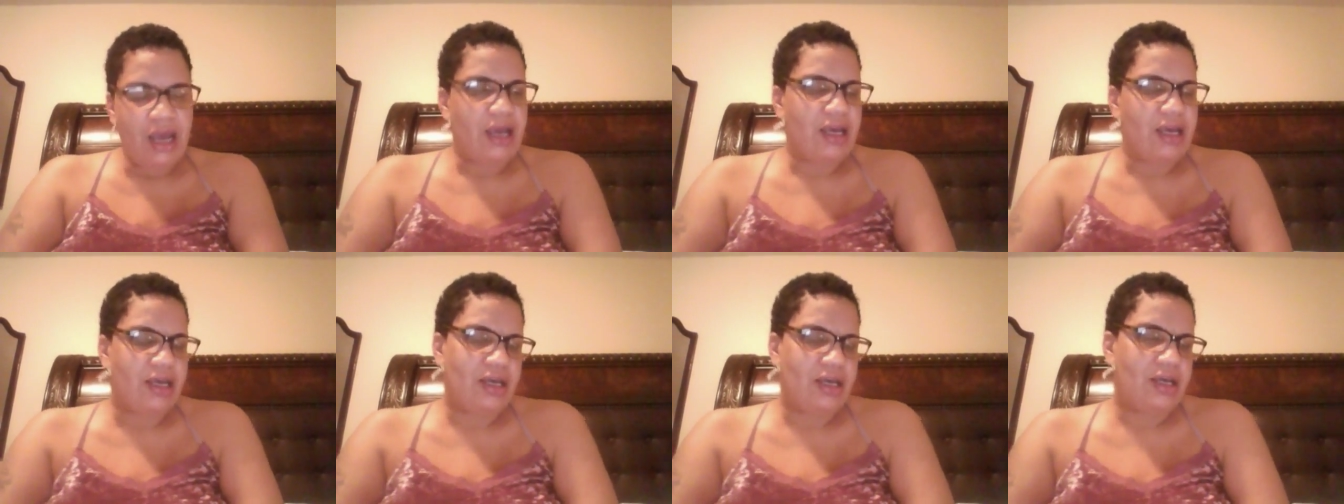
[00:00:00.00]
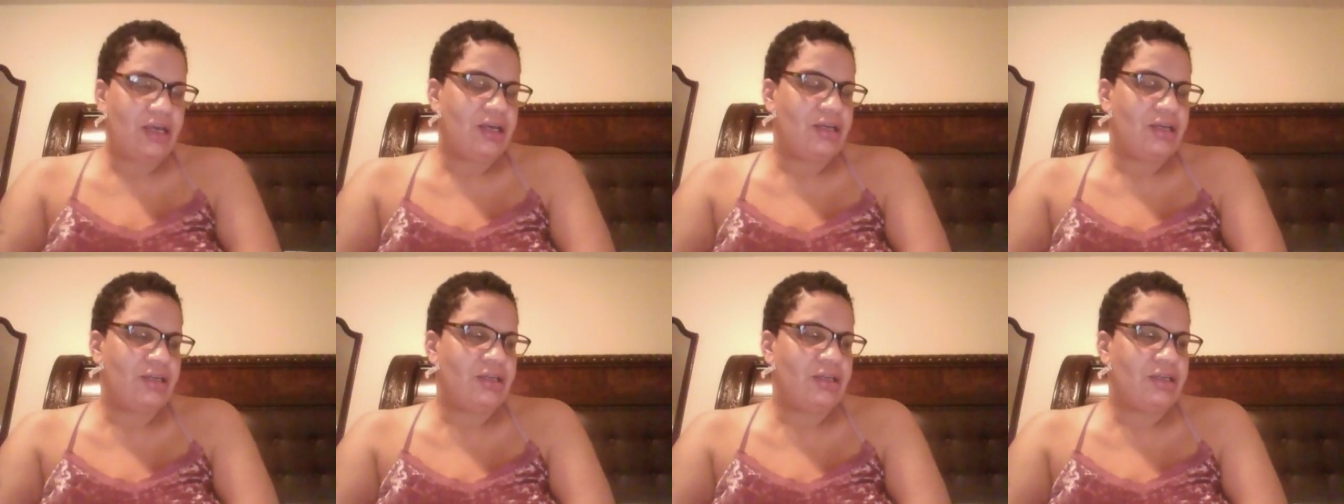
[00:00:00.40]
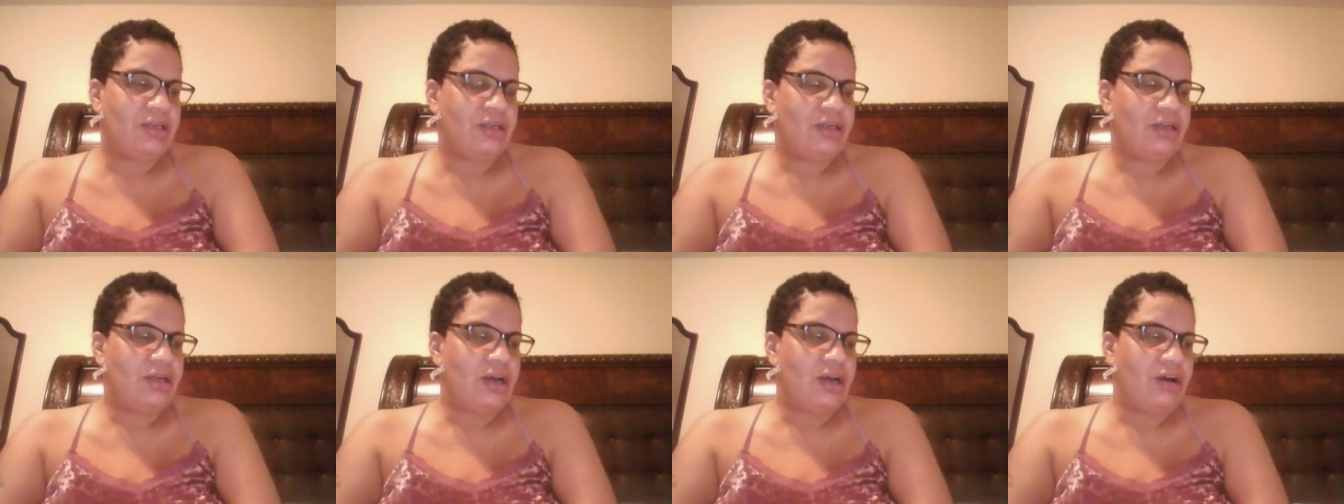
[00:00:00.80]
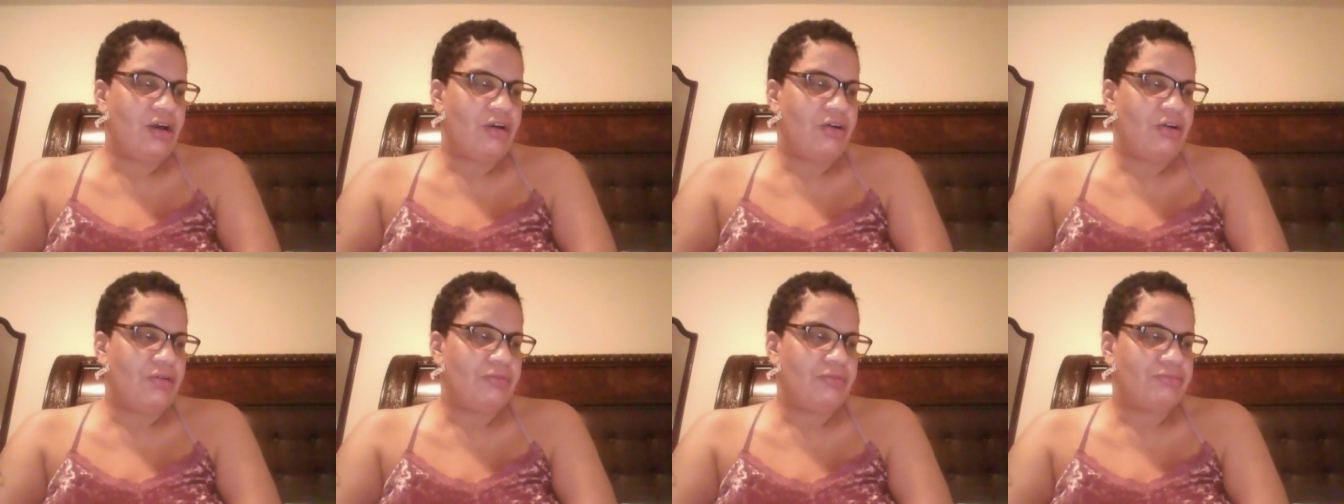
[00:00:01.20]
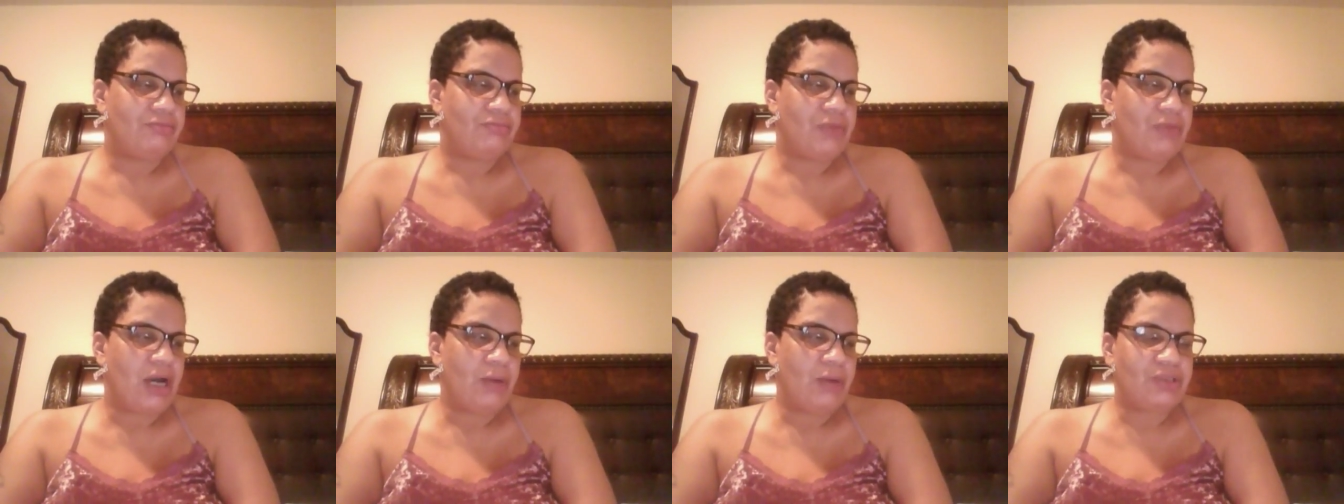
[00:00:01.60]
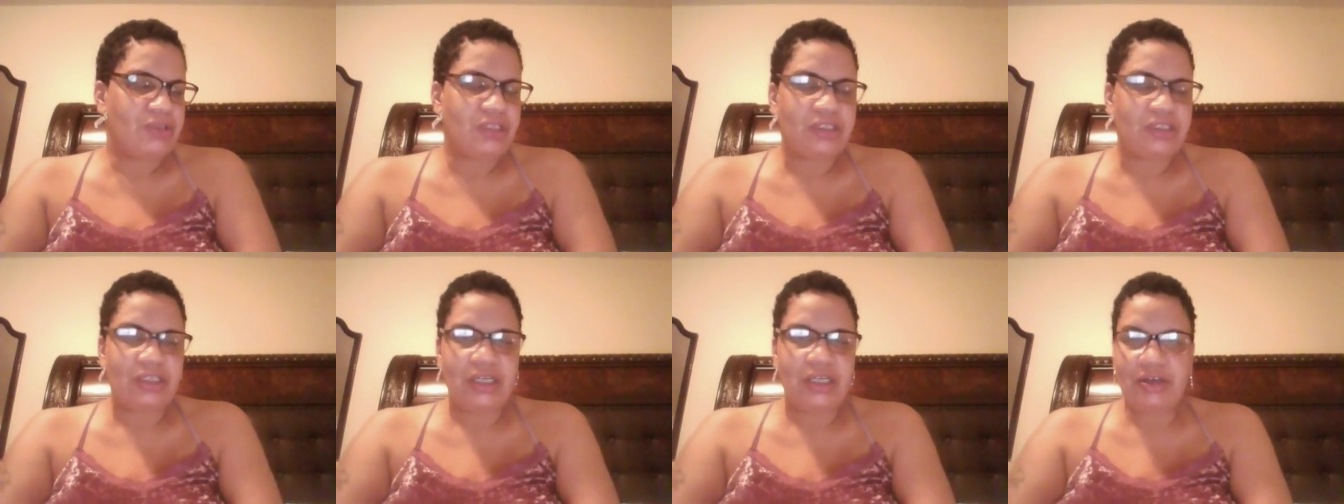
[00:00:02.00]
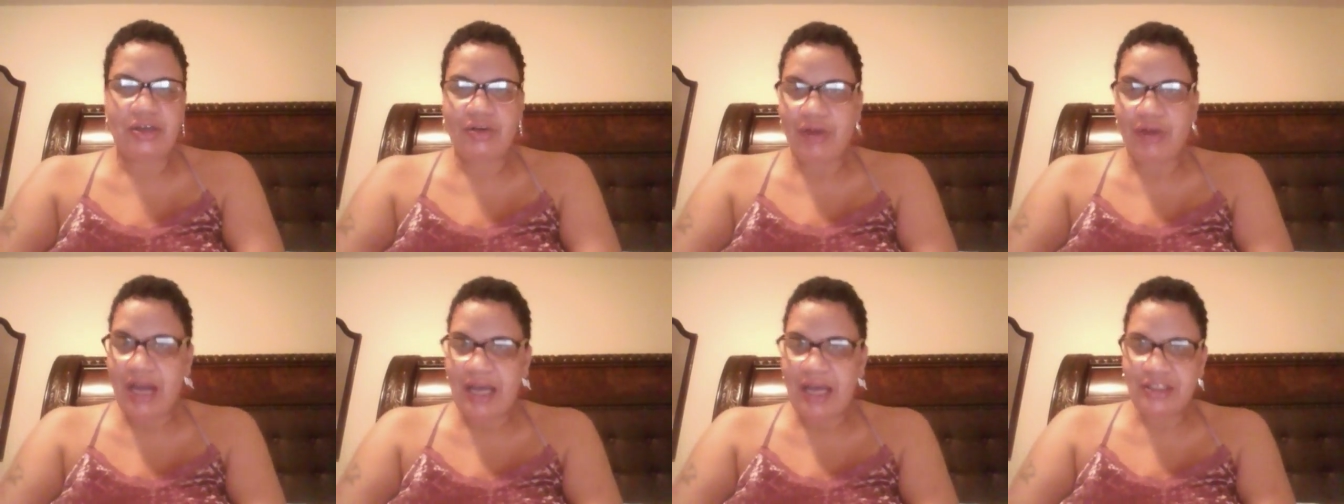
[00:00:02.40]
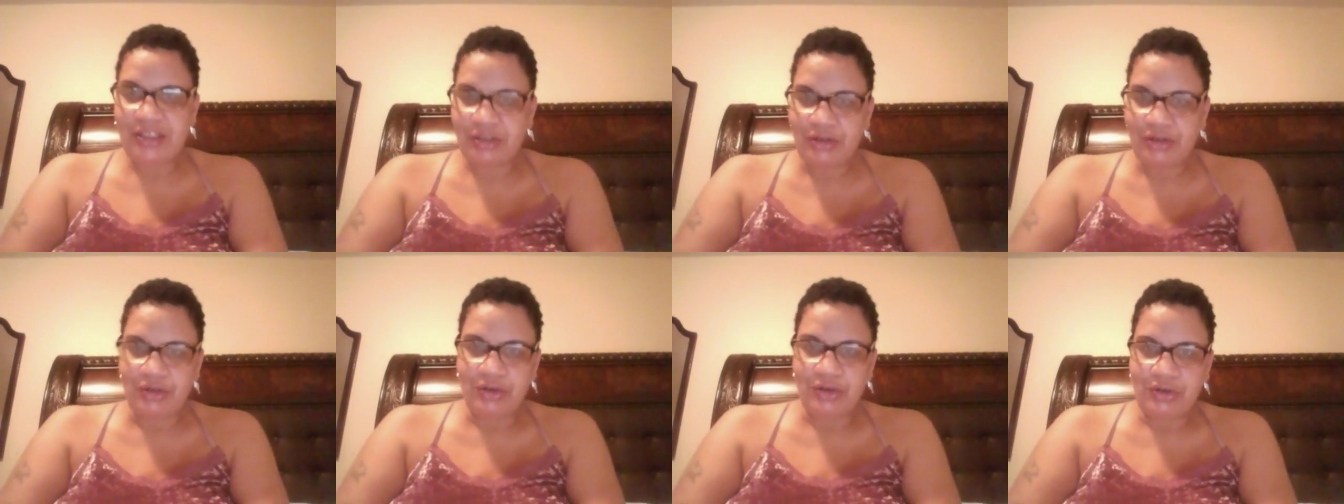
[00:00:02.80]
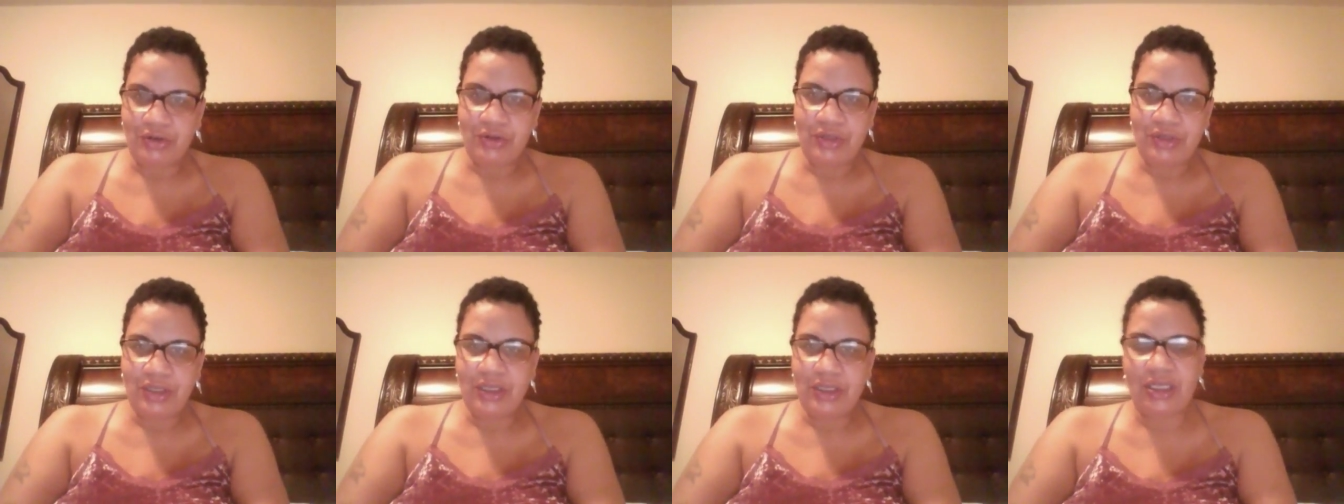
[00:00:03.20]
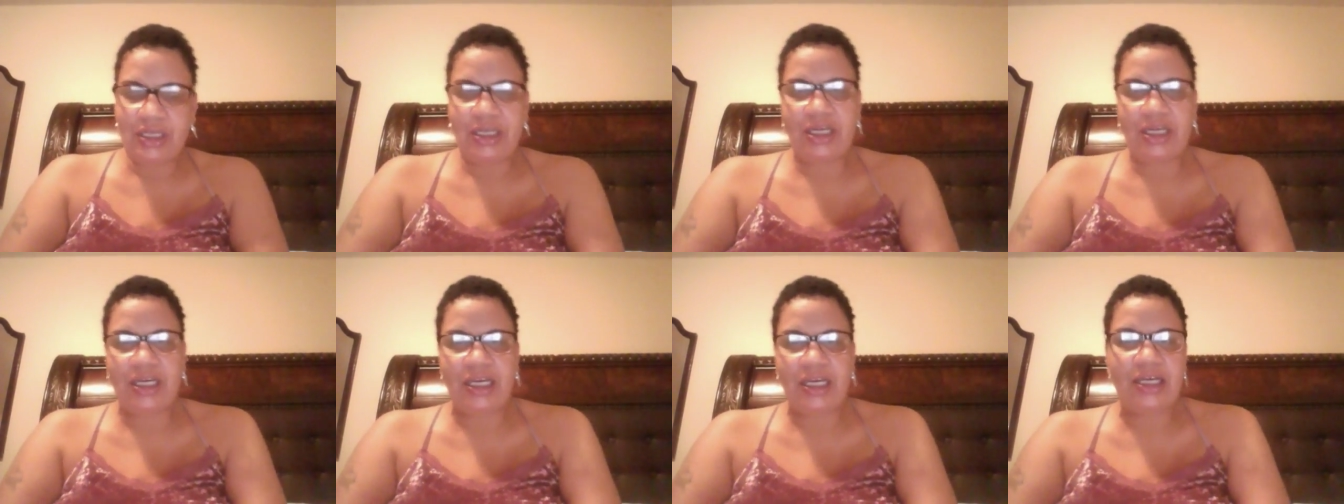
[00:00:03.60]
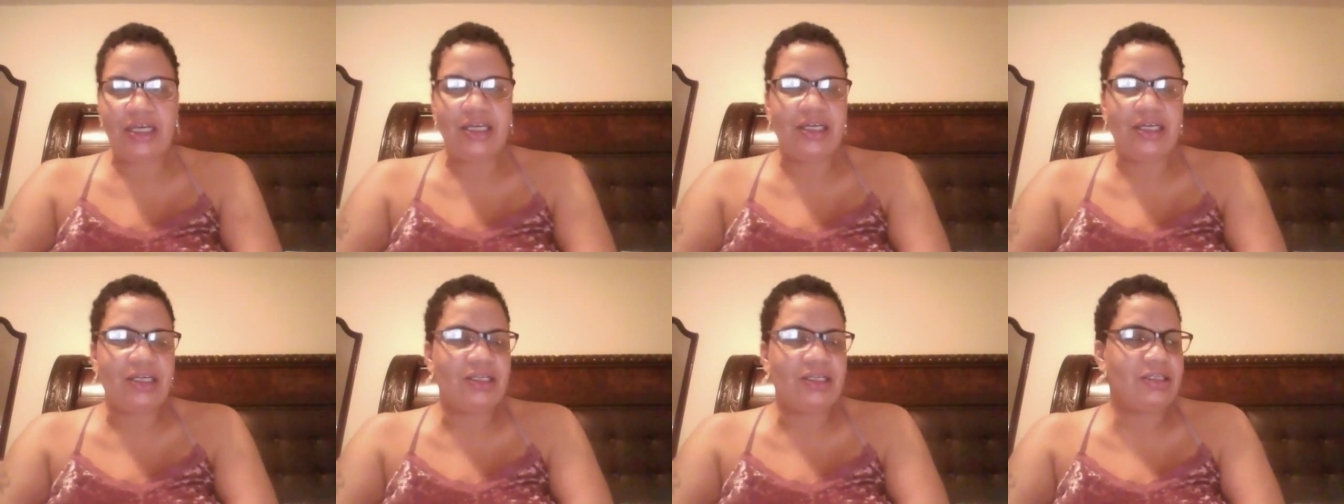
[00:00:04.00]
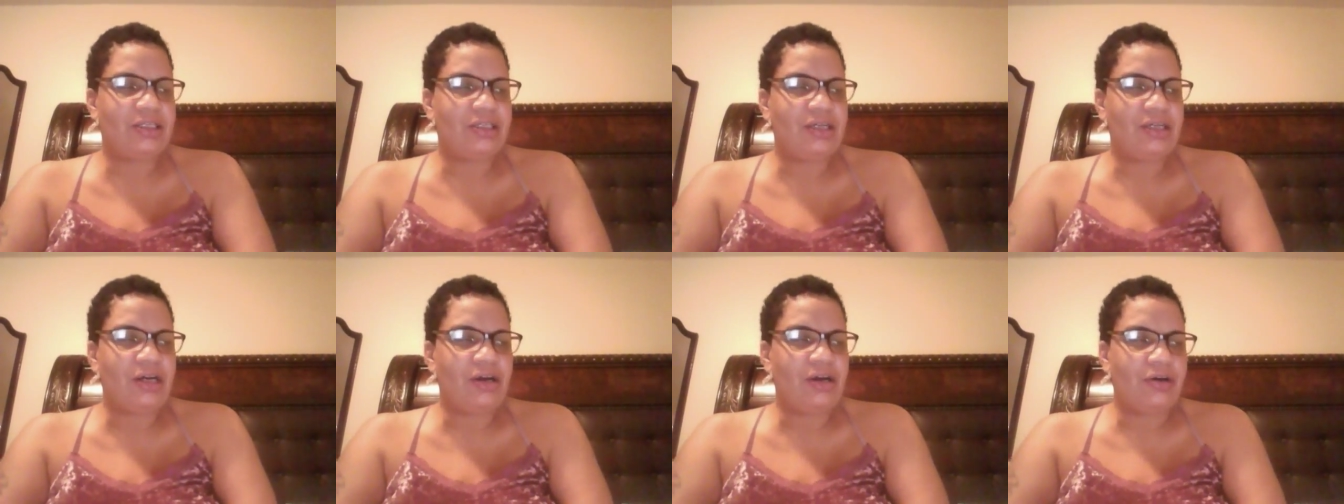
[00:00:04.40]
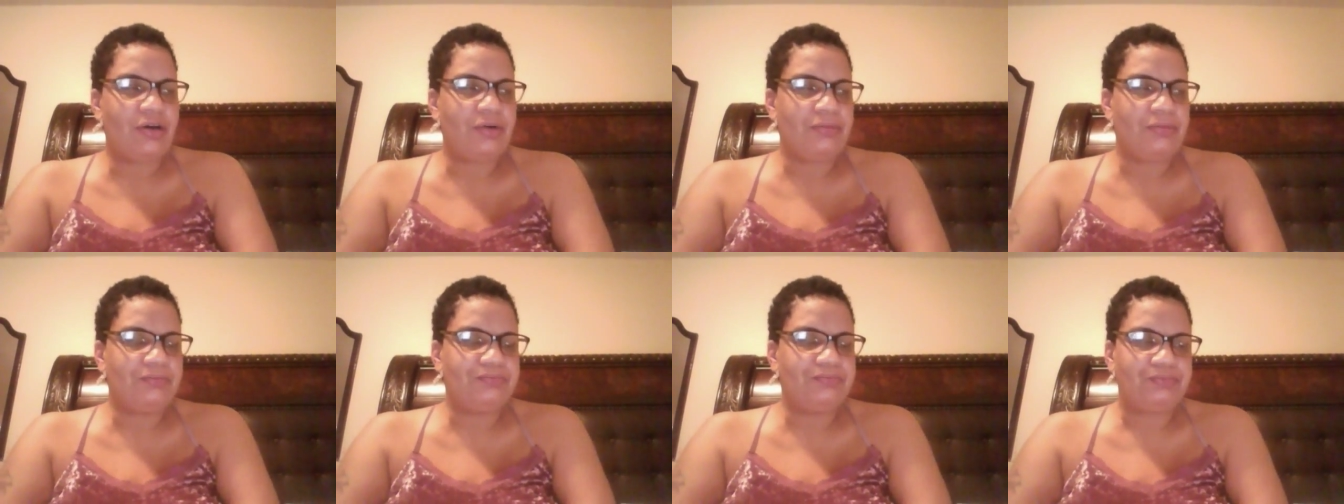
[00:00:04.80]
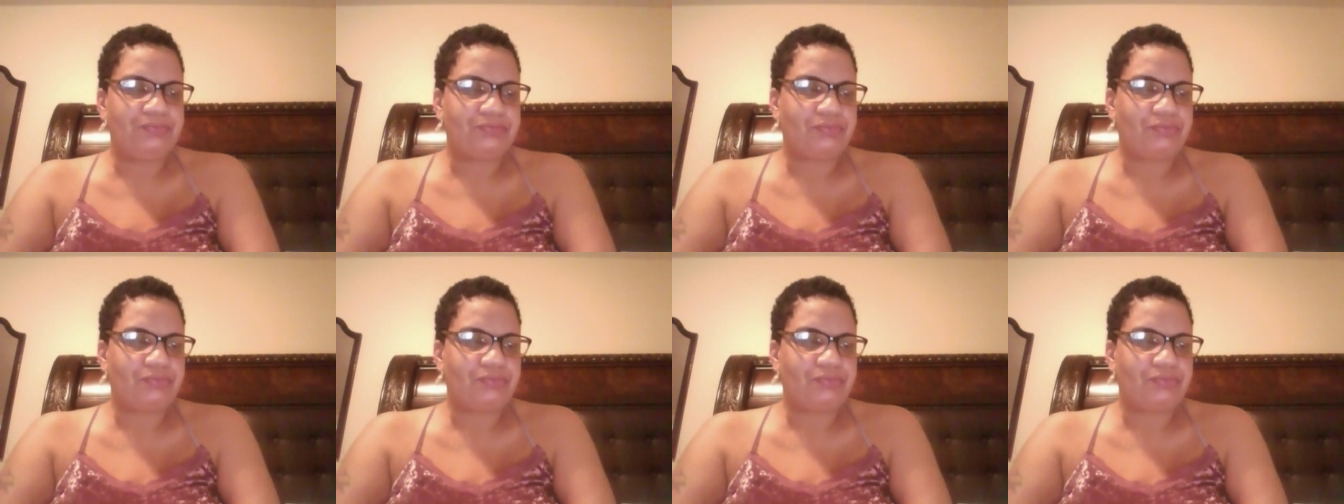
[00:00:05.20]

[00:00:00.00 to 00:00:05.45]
and um, i was in grad school and um,